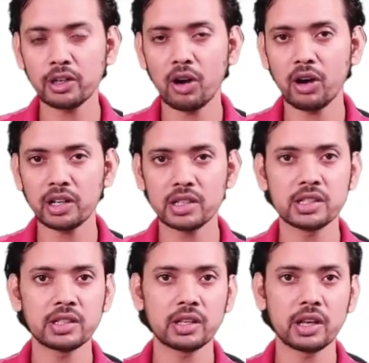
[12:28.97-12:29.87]
or is
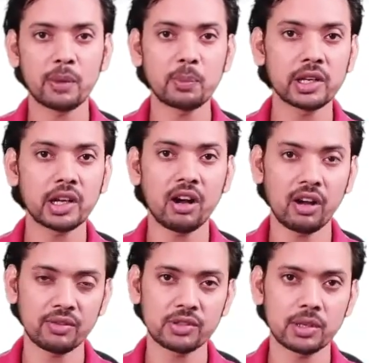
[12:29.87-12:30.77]
it a replica
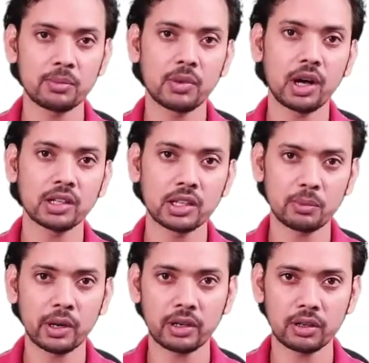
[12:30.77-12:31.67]
of some other
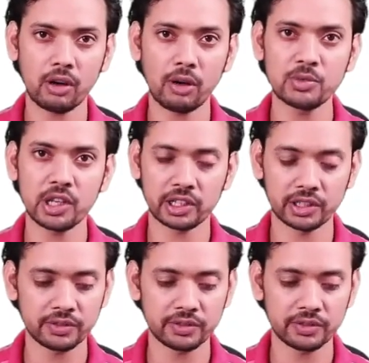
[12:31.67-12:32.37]
object.